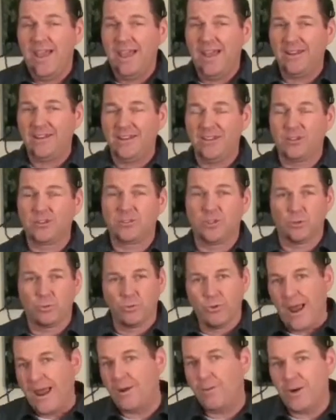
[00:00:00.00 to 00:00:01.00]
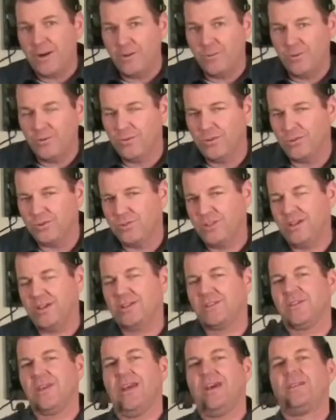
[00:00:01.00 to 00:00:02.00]
and there's a right way to move your
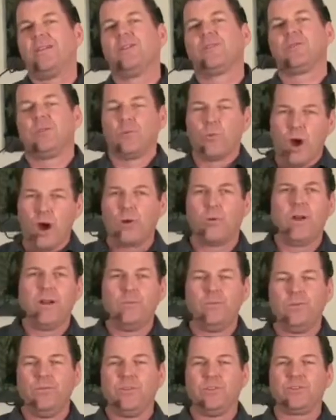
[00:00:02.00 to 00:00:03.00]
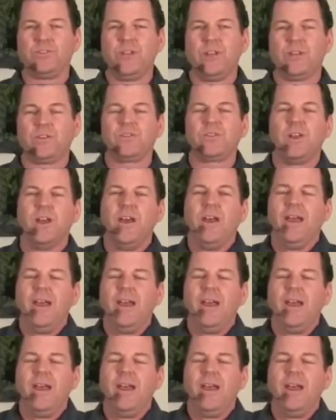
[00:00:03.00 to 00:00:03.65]
sticks and there's a wrong way to move your sticks.